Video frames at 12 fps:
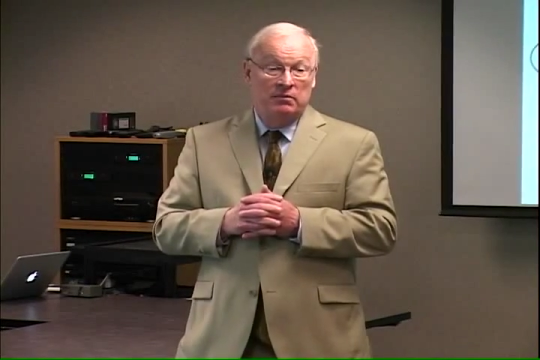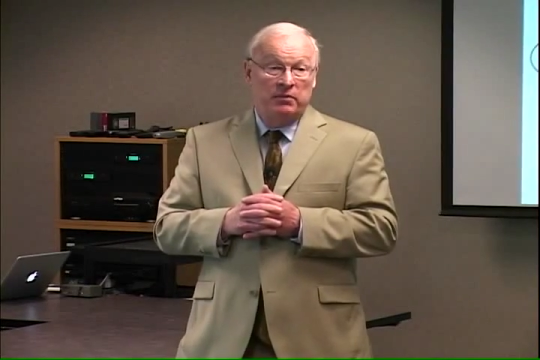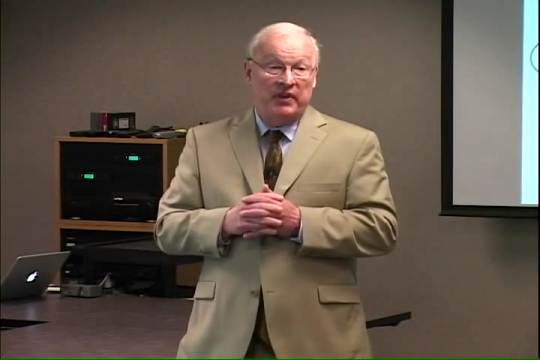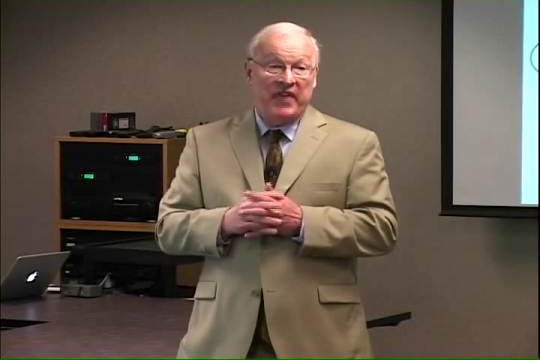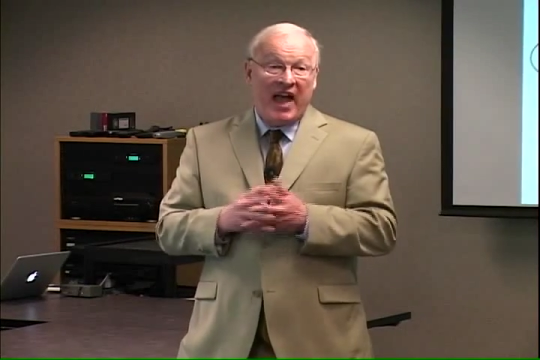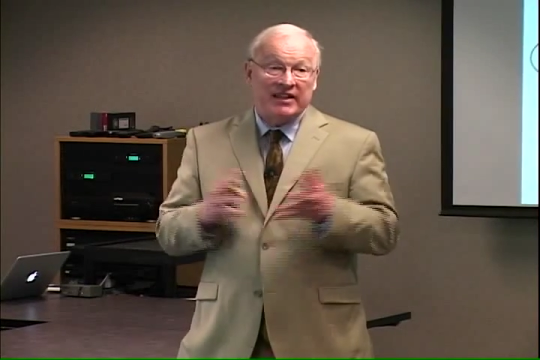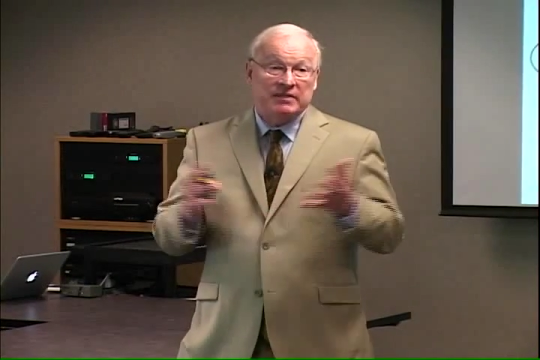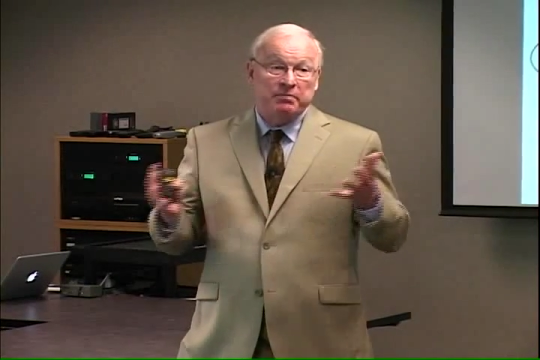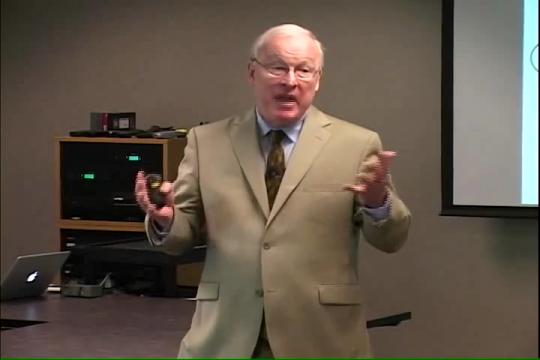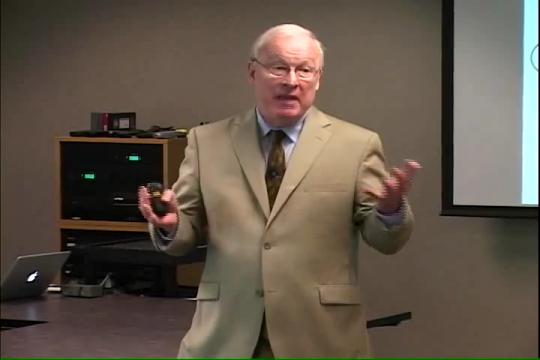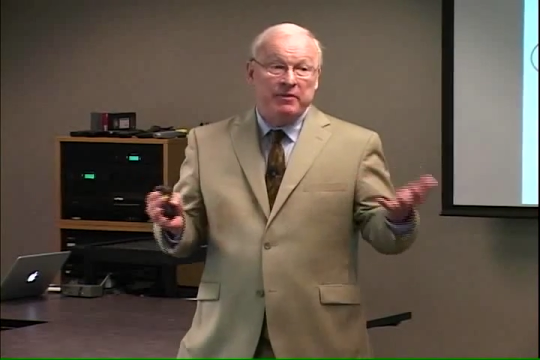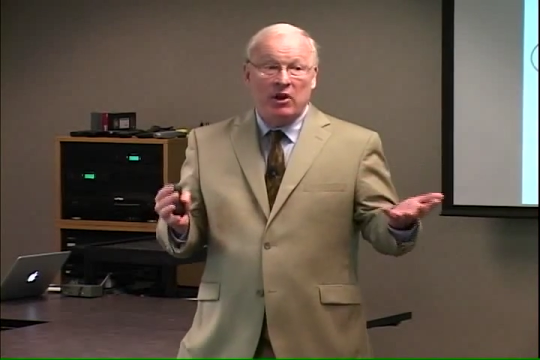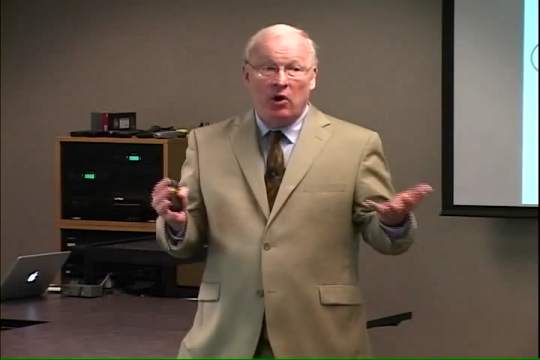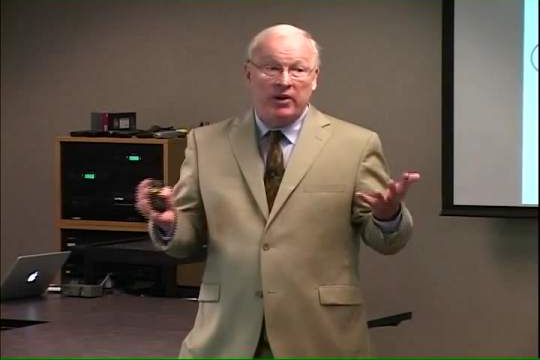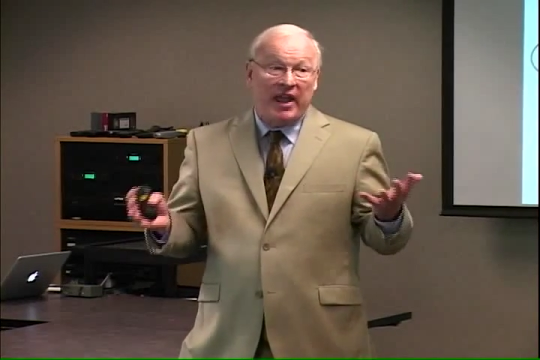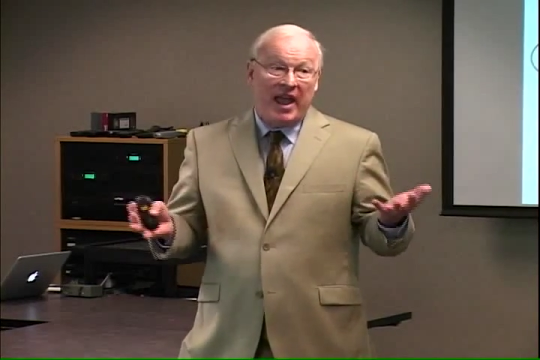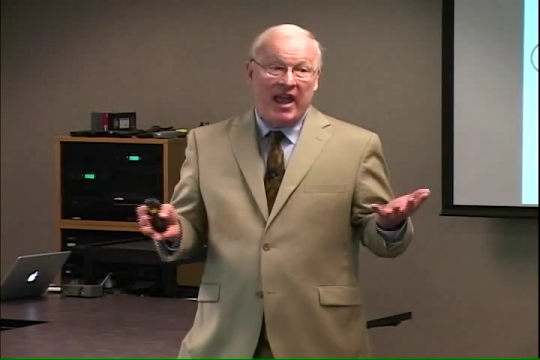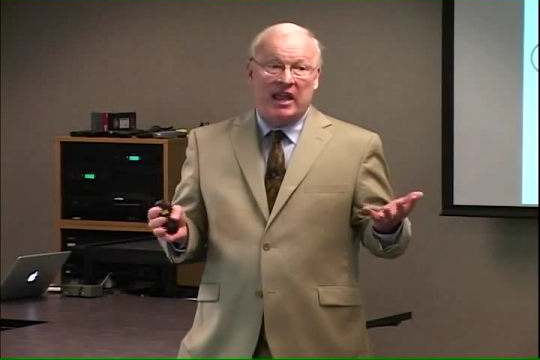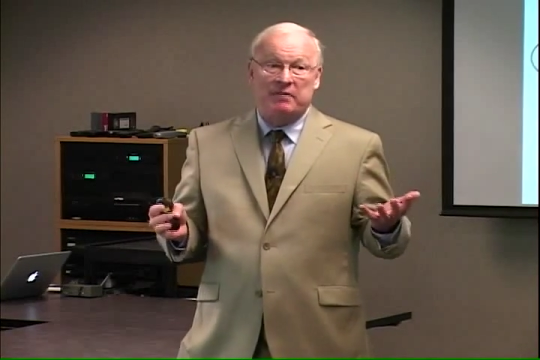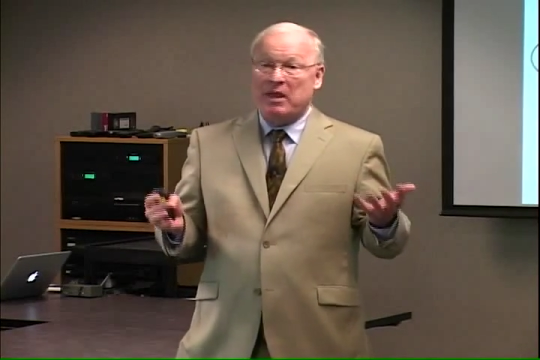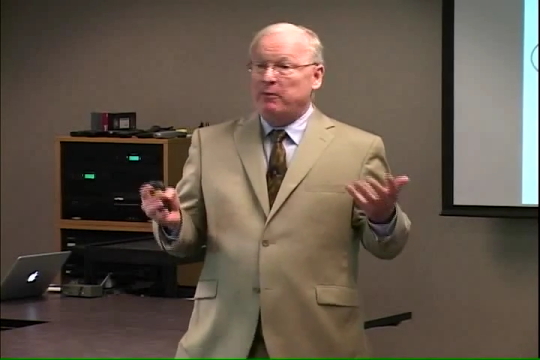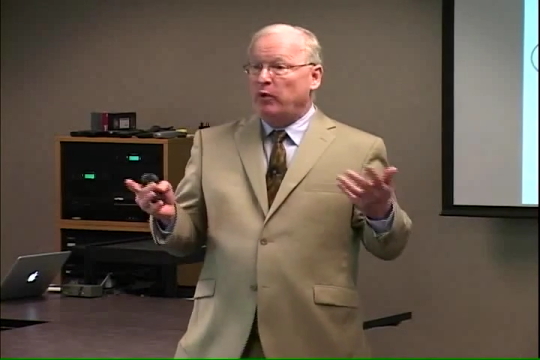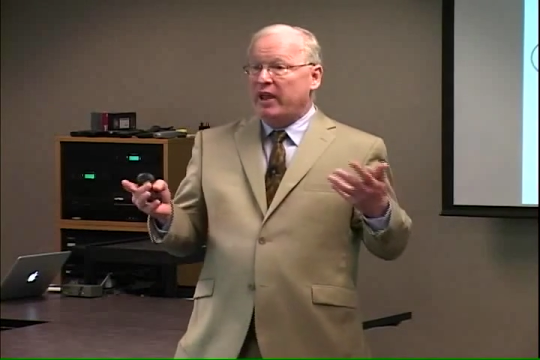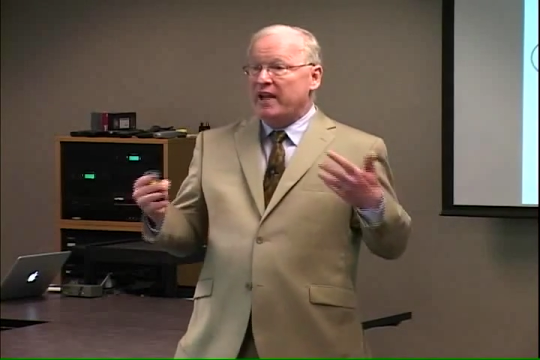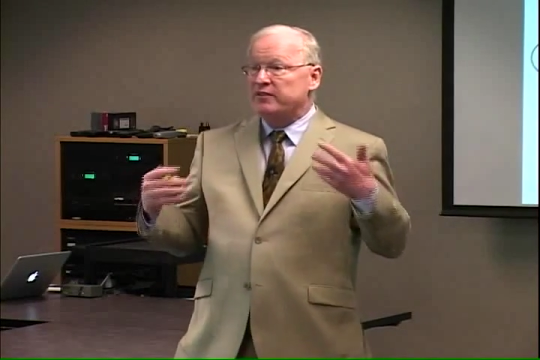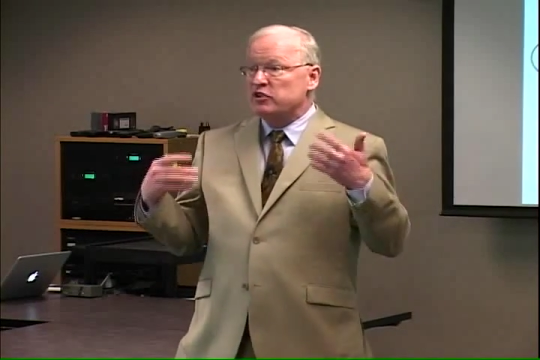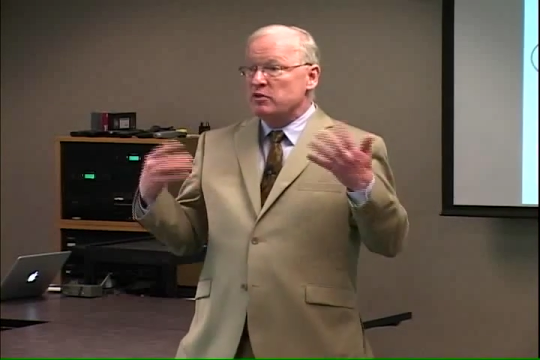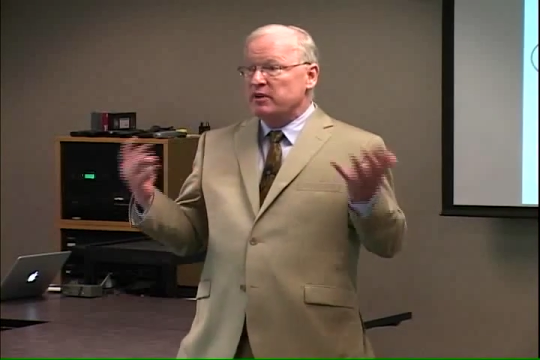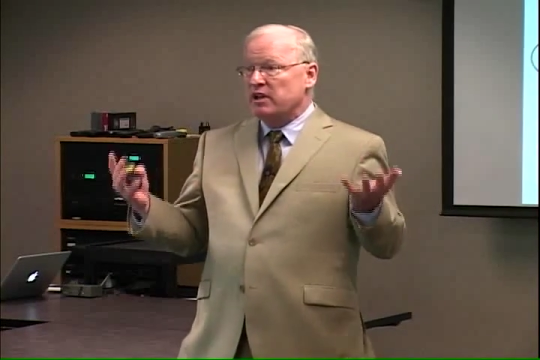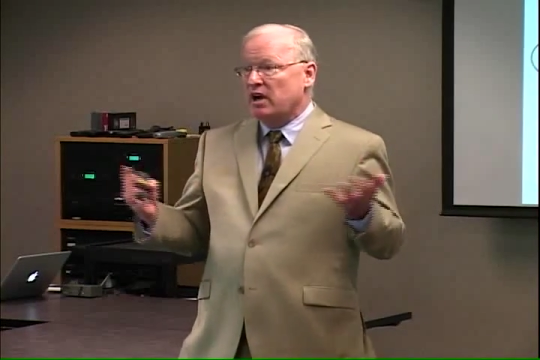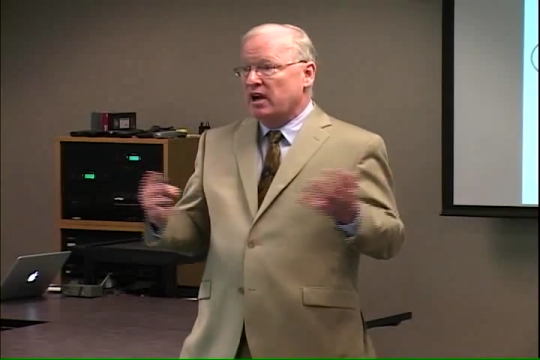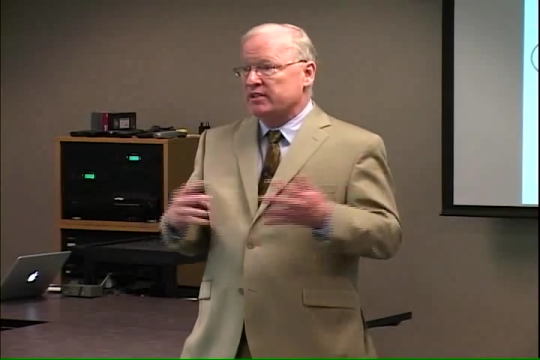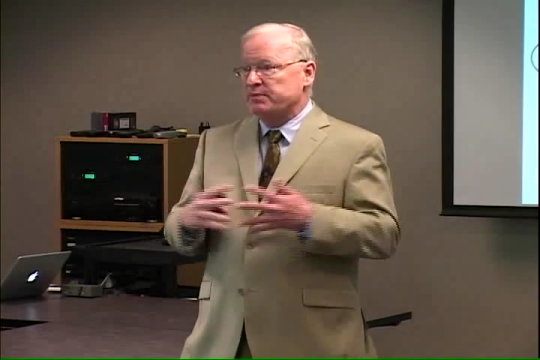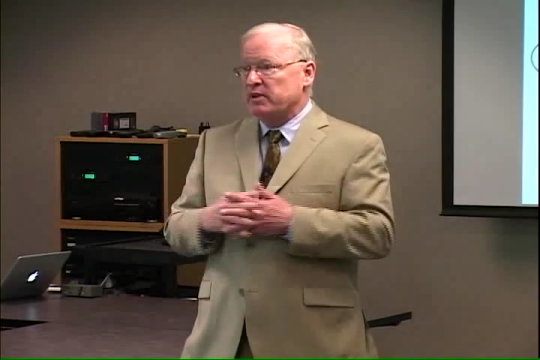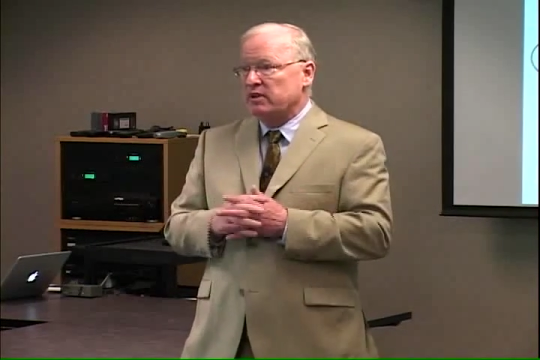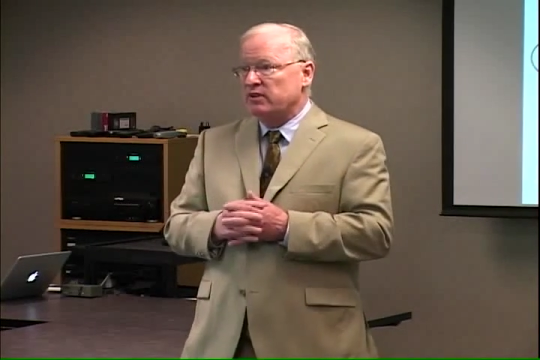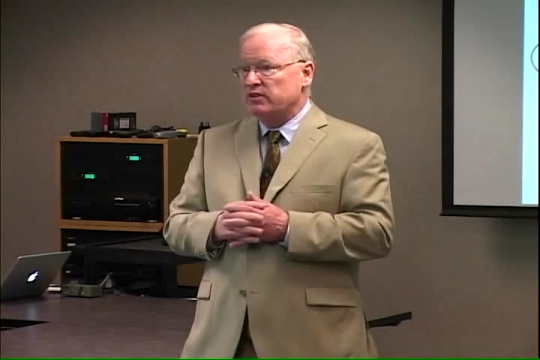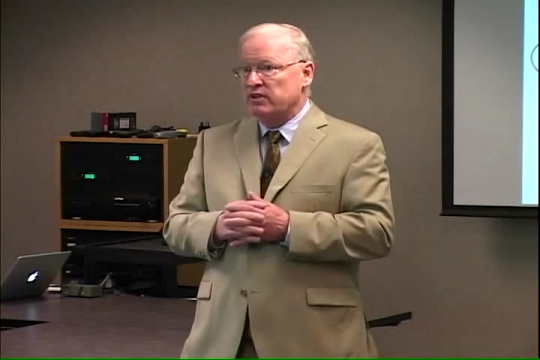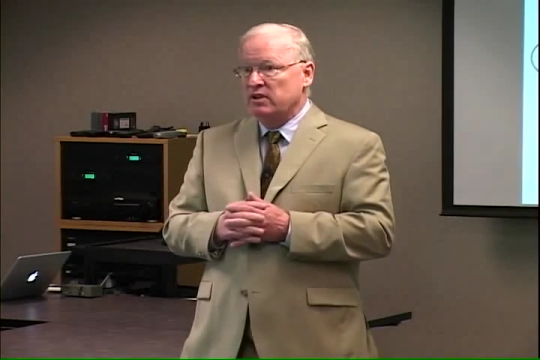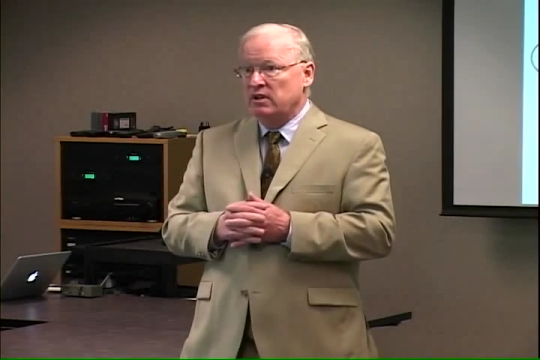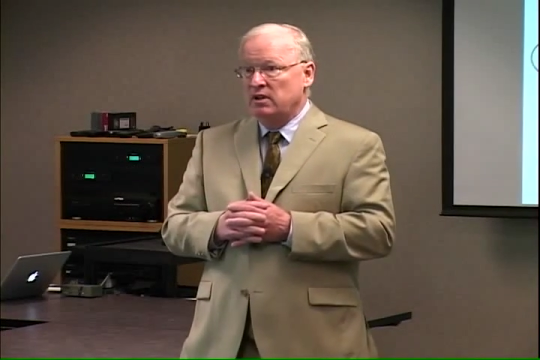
But that's maybe okay. Maybe we have too many hospitals.